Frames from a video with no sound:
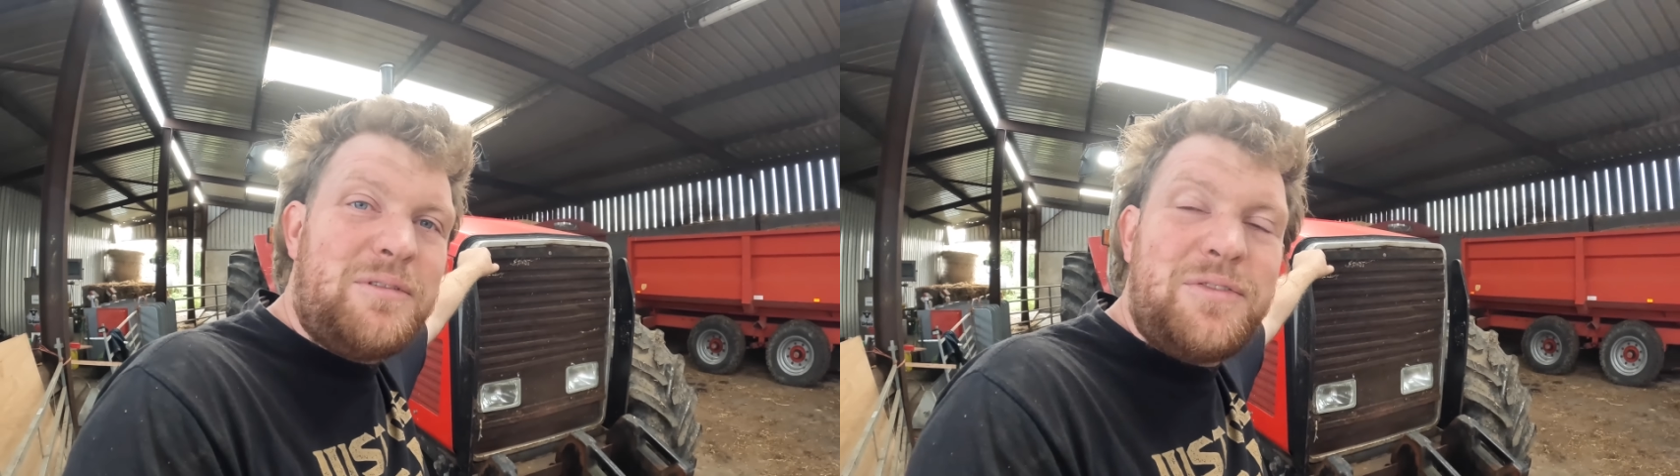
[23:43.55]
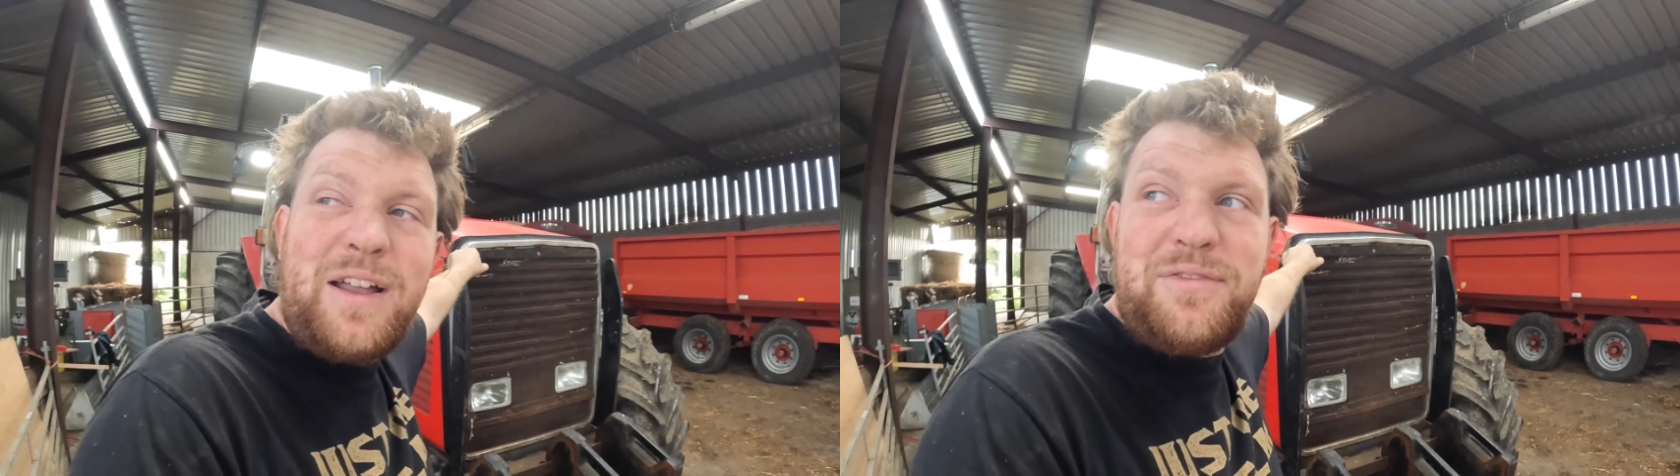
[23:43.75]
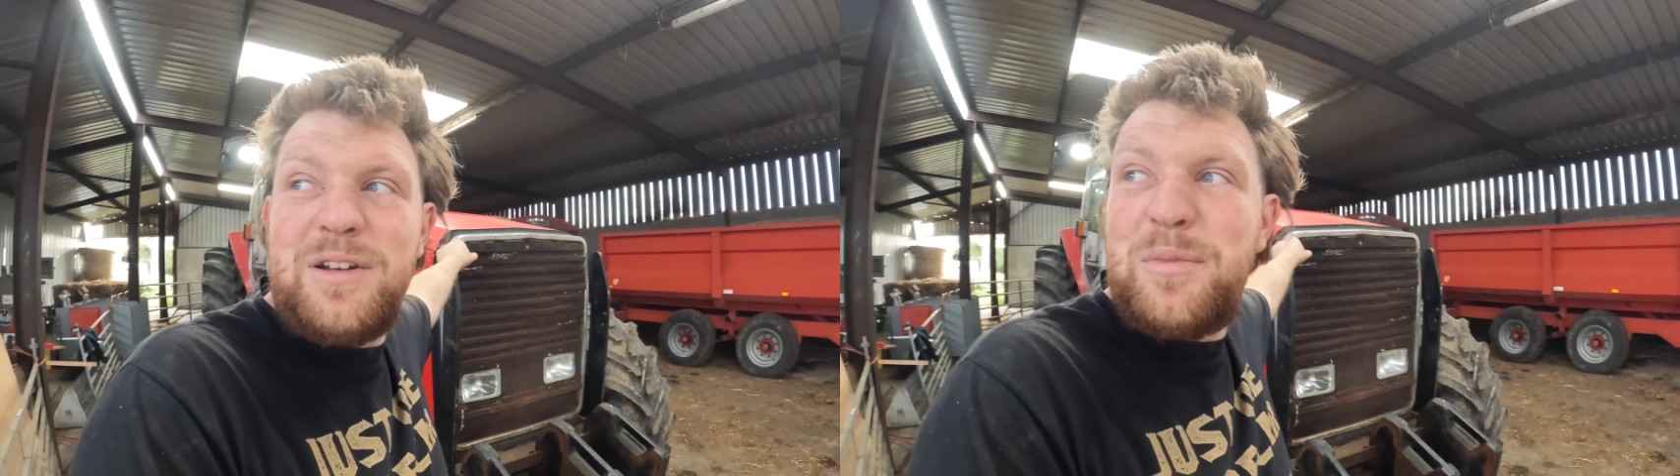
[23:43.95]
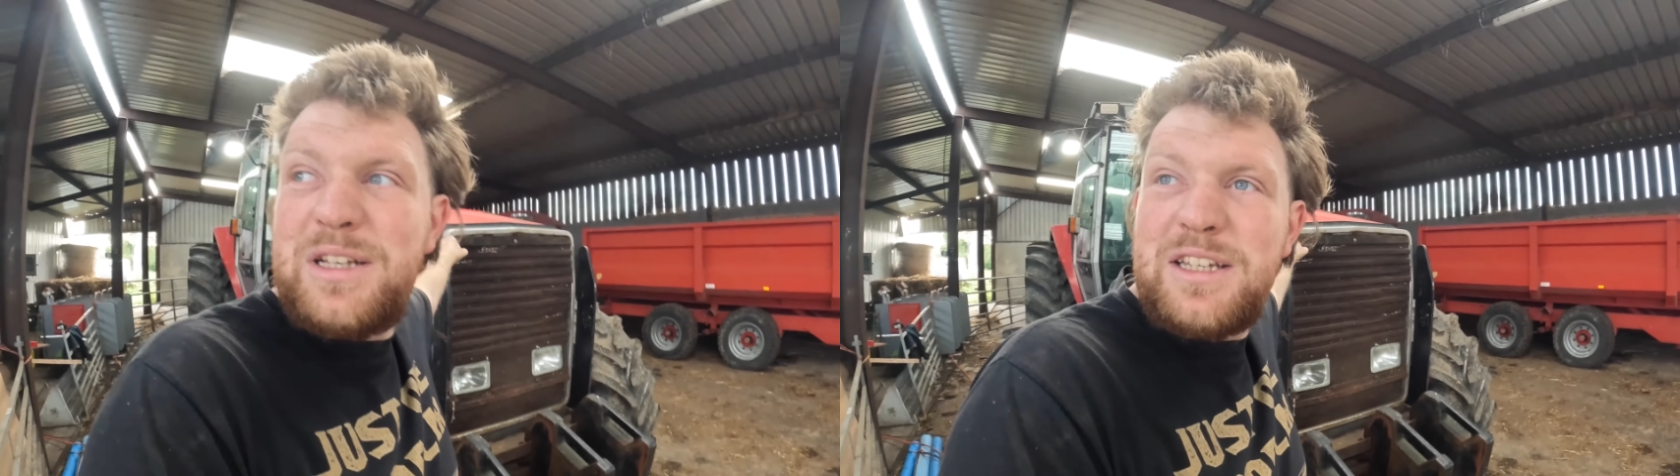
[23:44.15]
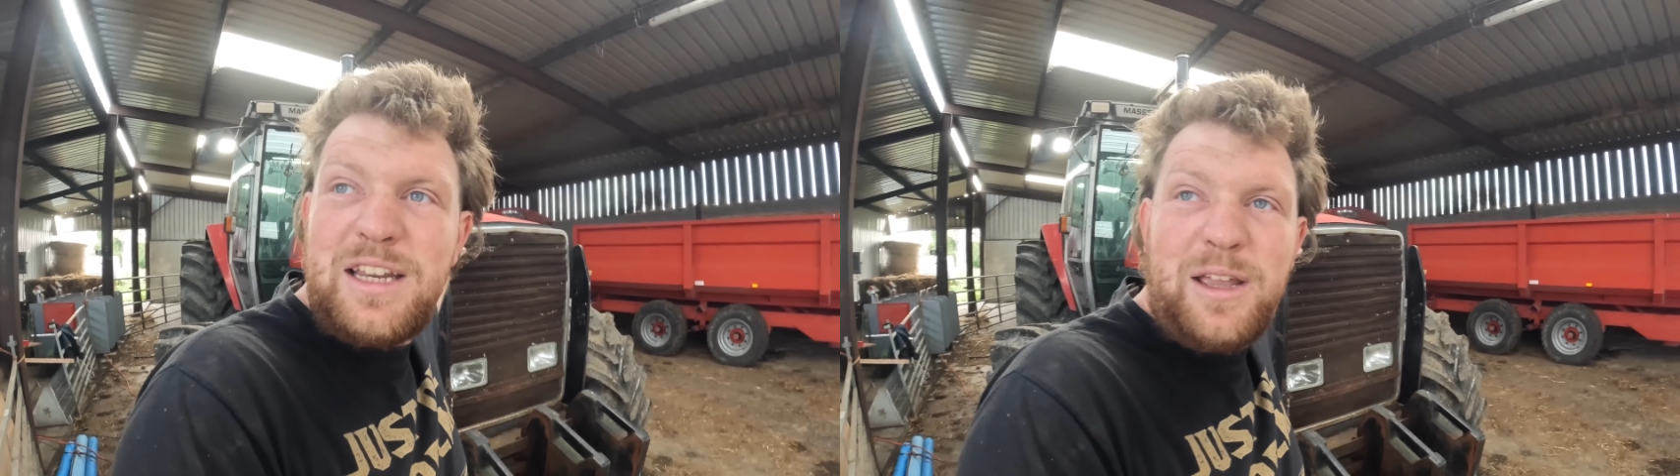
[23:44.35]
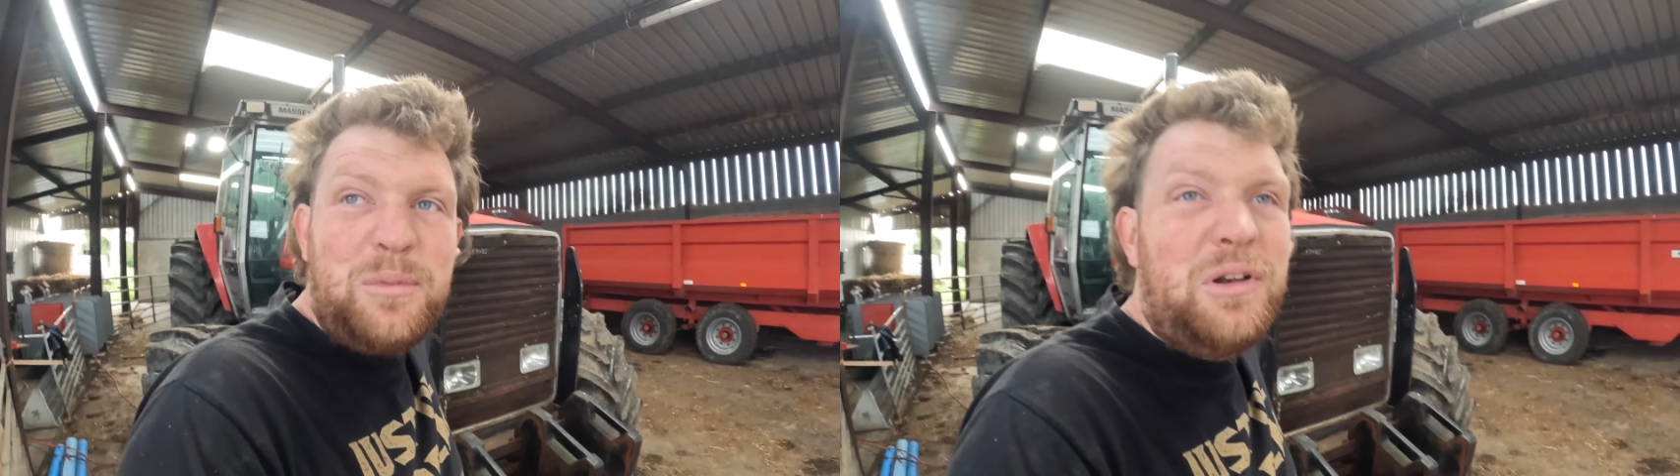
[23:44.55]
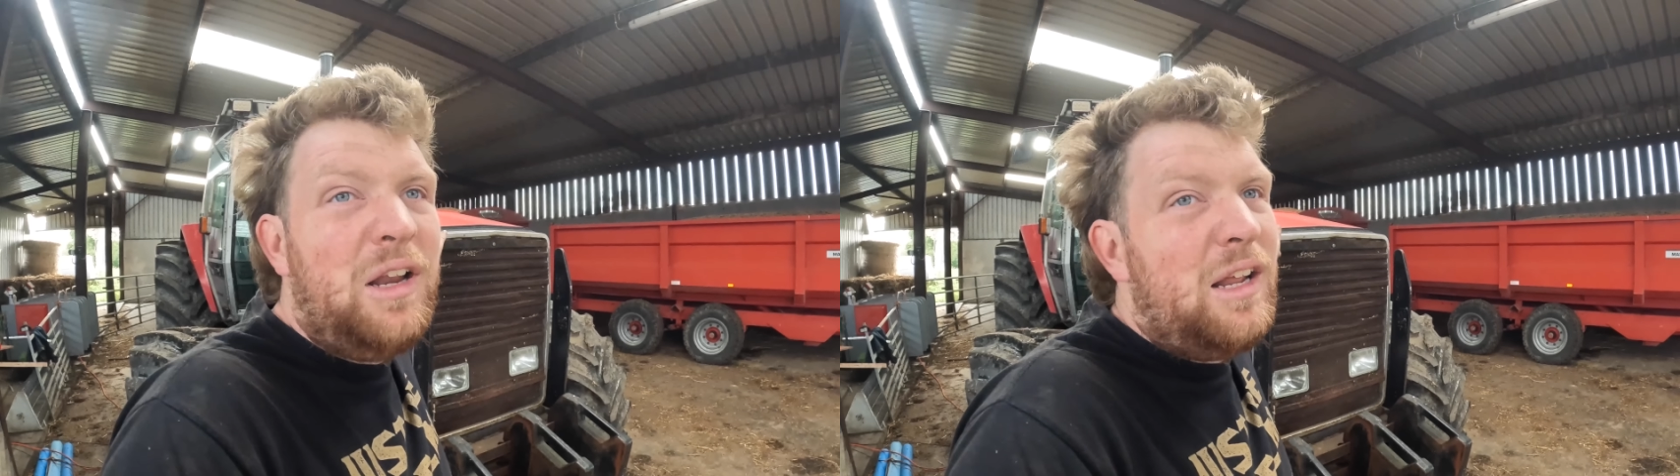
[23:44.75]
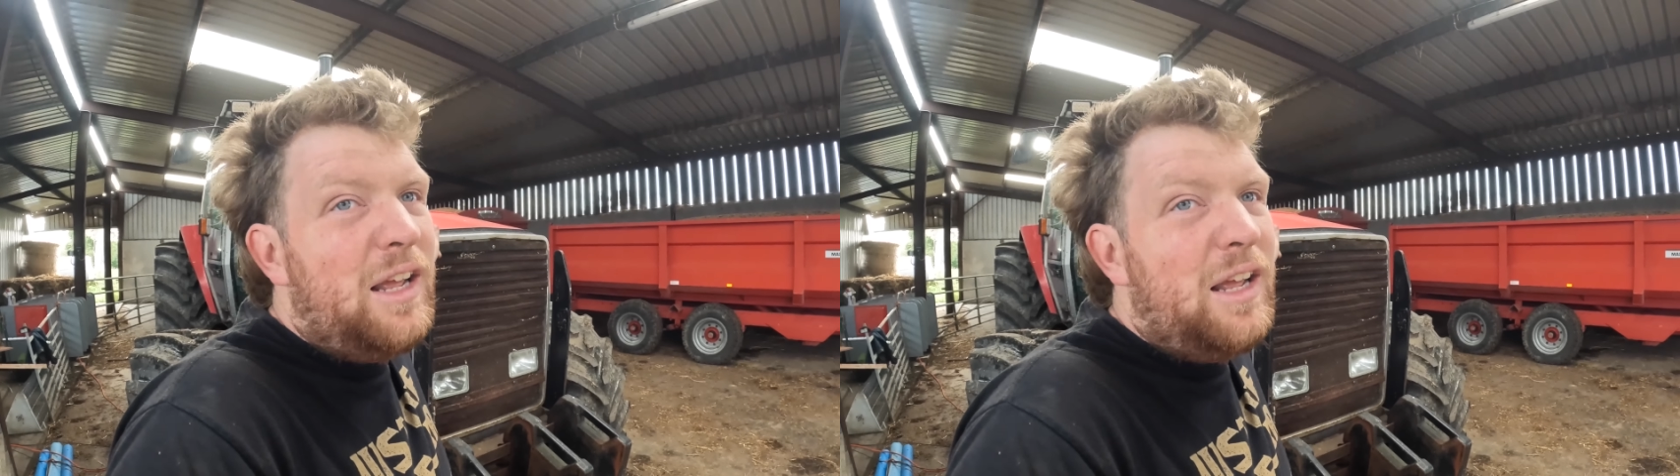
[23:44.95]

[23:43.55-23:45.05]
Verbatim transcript: We're faffing a bit today, but